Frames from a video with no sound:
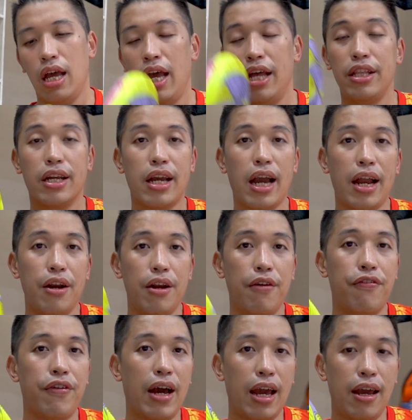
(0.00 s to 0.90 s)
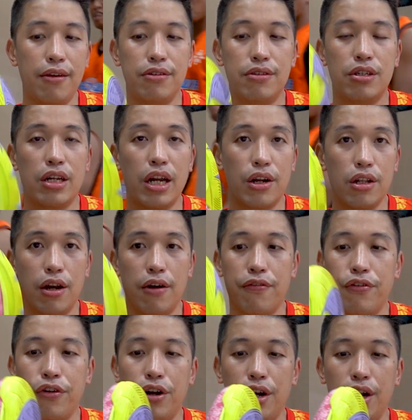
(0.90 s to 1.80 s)
And the Kyrie 5s, regular
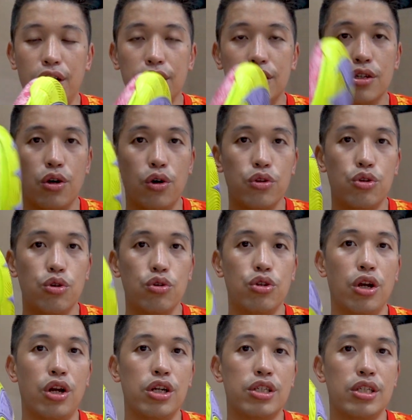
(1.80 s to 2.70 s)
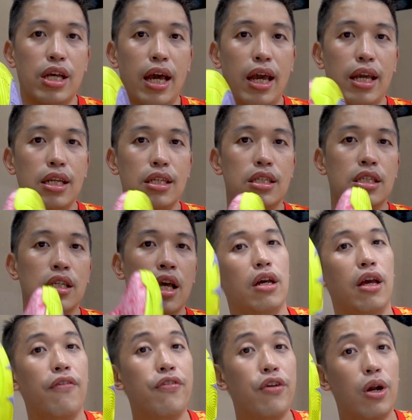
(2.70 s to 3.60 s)
footers, go true to your size.
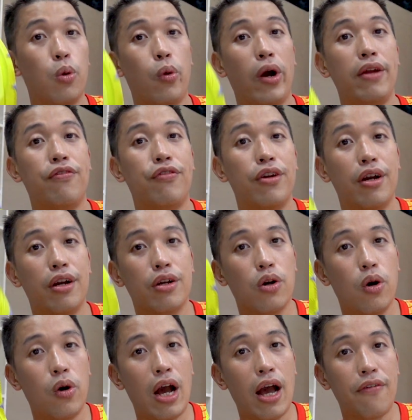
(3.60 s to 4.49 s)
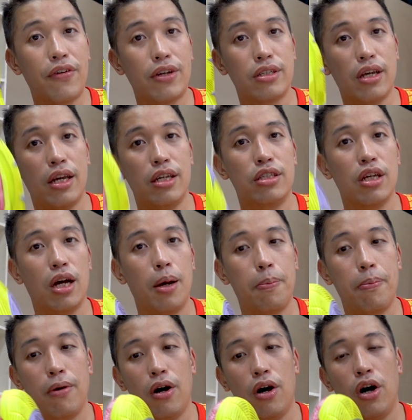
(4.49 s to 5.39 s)
If you're a wide footer, go half a size up
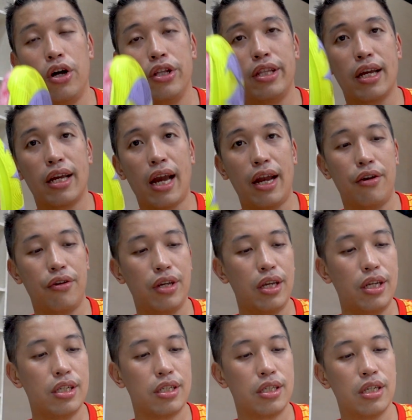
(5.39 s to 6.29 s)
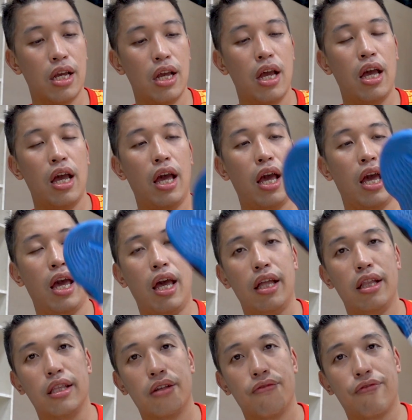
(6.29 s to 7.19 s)
on the Kyries.
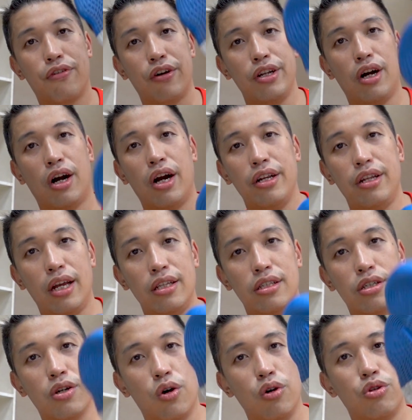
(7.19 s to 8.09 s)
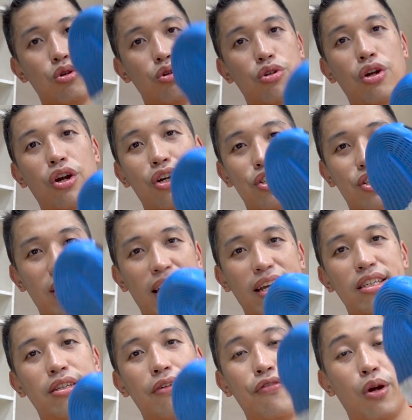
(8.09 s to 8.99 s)
And for the Hardens, go true to your
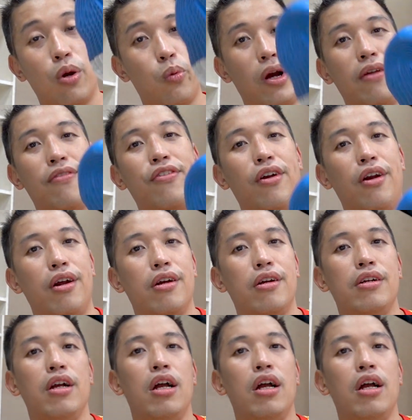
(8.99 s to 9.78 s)
size if you're a wide footer.